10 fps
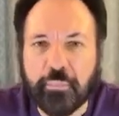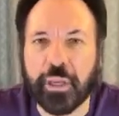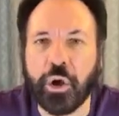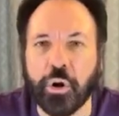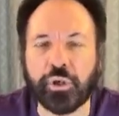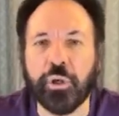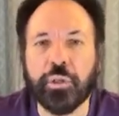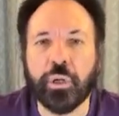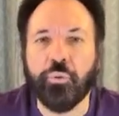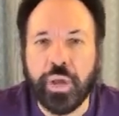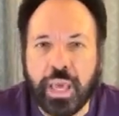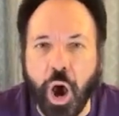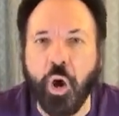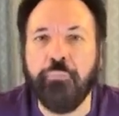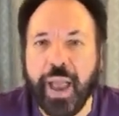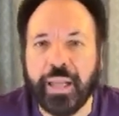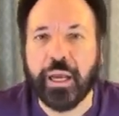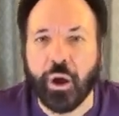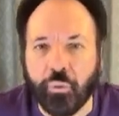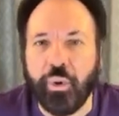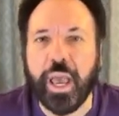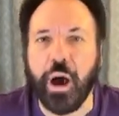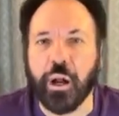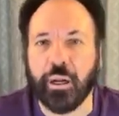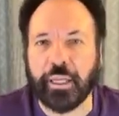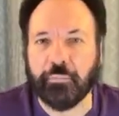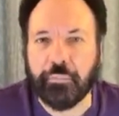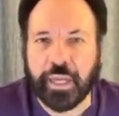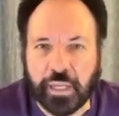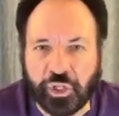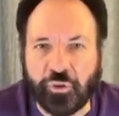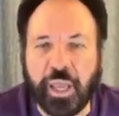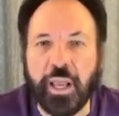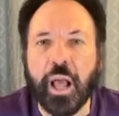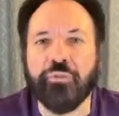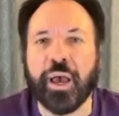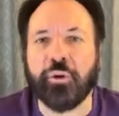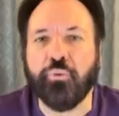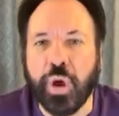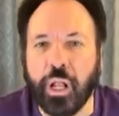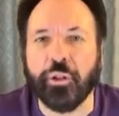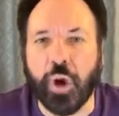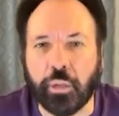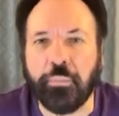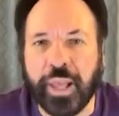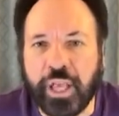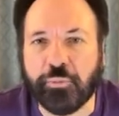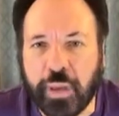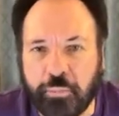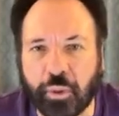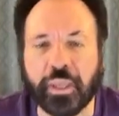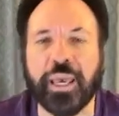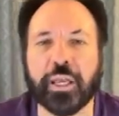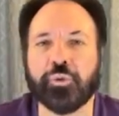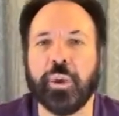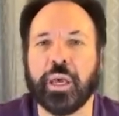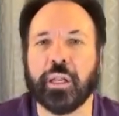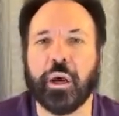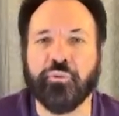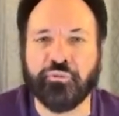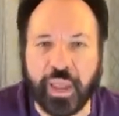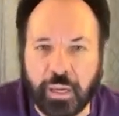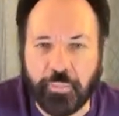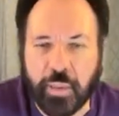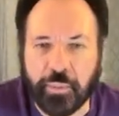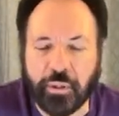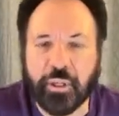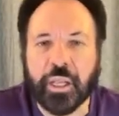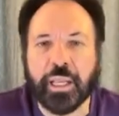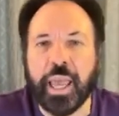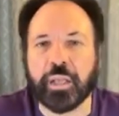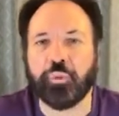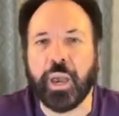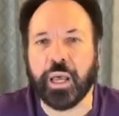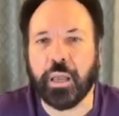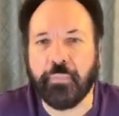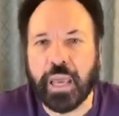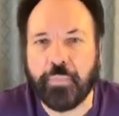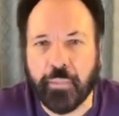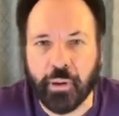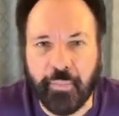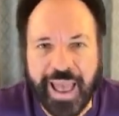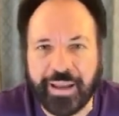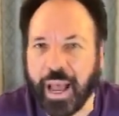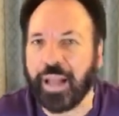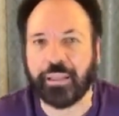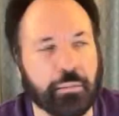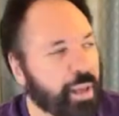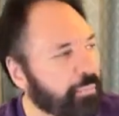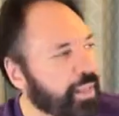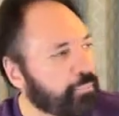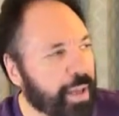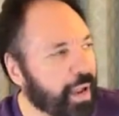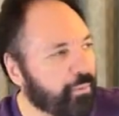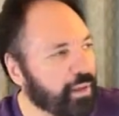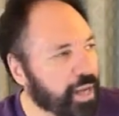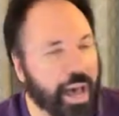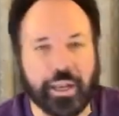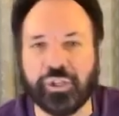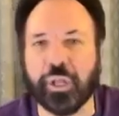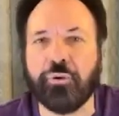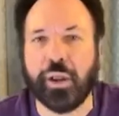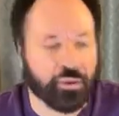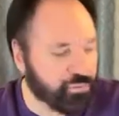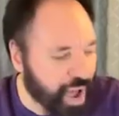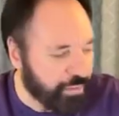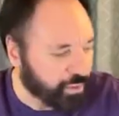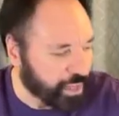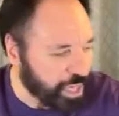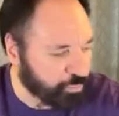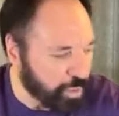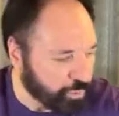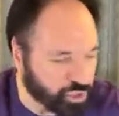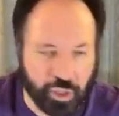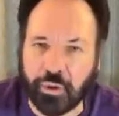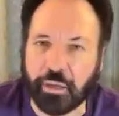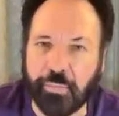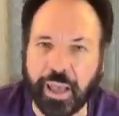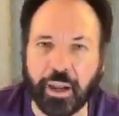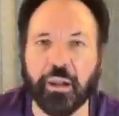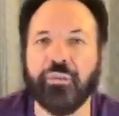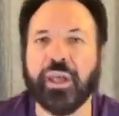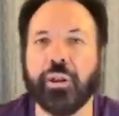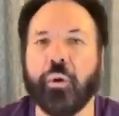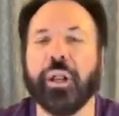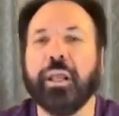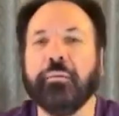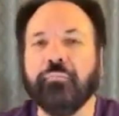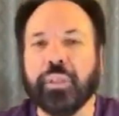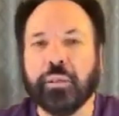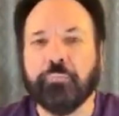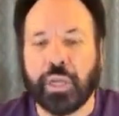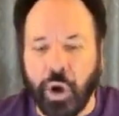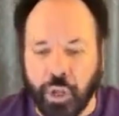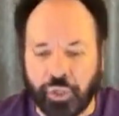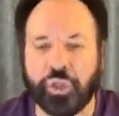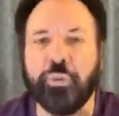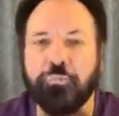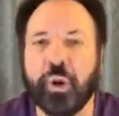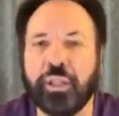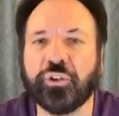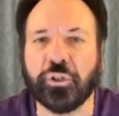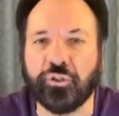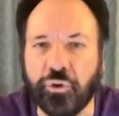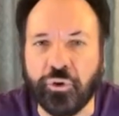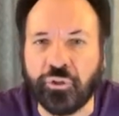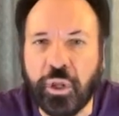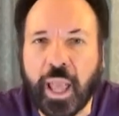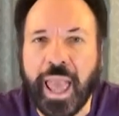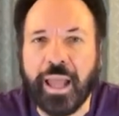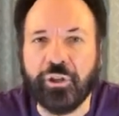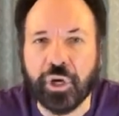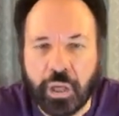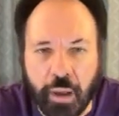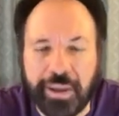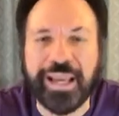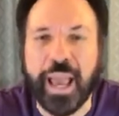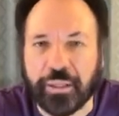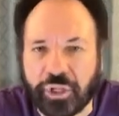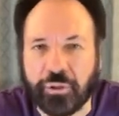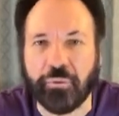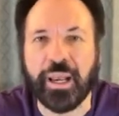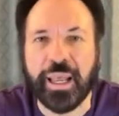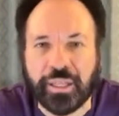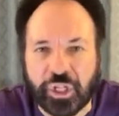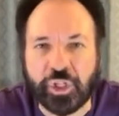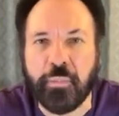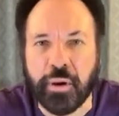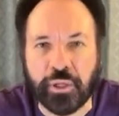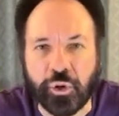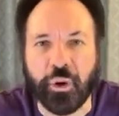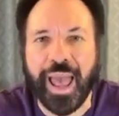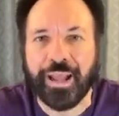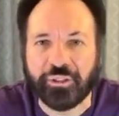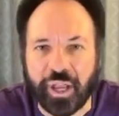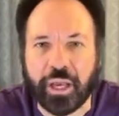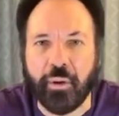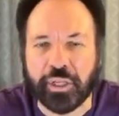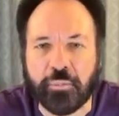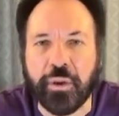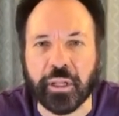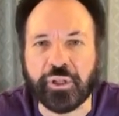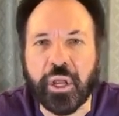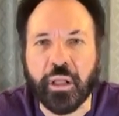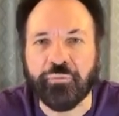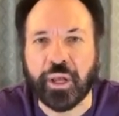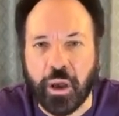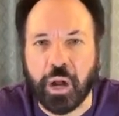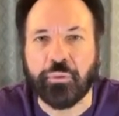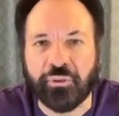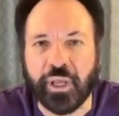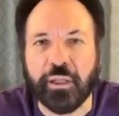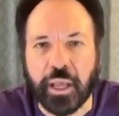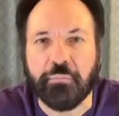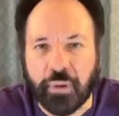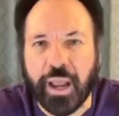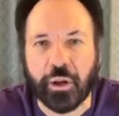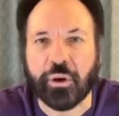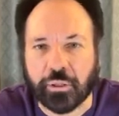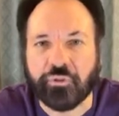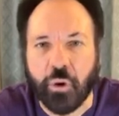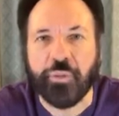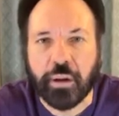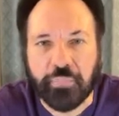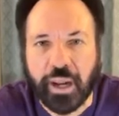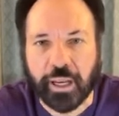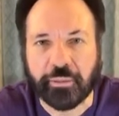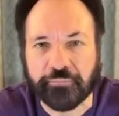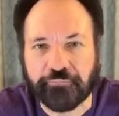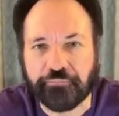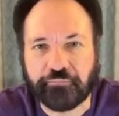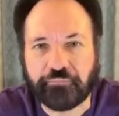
Because we obey God. We are a ministry that will not please people. Yes, we're going to offend people. Yes, we're going to make people mad. did that back in the 90s in the great revival days. People still got mad under the anointing because you preach the truth and you come against the religious spirits or antichrist spirits that are within their brain or control their brain